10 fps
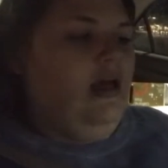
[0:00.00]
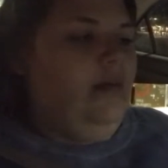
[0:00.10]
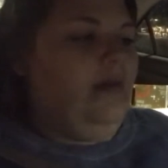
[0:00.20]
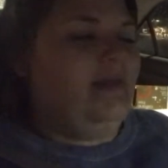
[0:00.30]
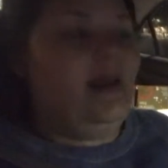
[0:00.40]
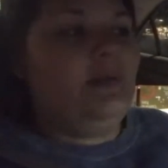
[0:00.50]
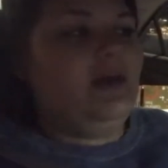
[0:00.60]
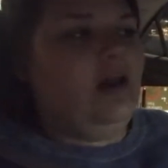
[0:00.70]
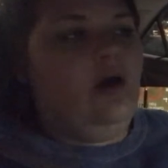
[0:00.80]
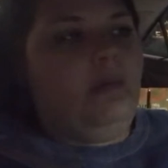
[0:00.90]
By the time we
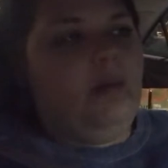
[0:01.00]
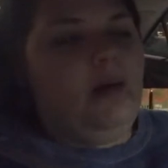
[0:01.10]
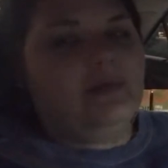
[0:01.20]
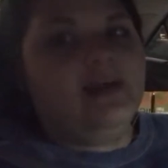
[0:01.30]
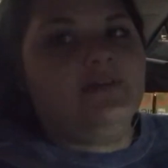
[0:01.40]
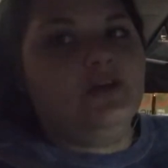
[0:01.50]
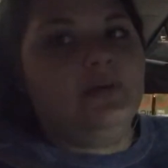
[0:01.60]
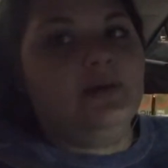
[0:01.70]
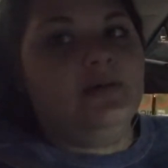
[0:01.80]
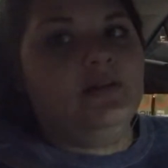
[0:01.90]
get home, my mom's going to have to go
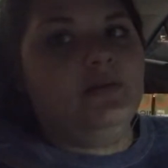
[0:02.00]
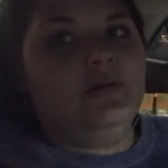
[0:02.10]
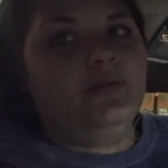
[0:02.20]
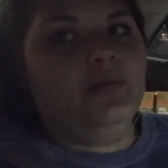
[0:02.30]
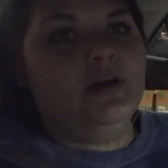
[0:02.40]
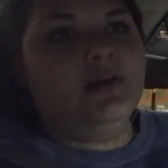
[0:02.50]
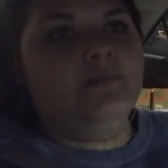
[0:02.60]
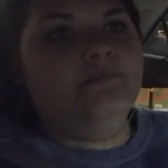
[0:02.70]
pick up my little brother from work.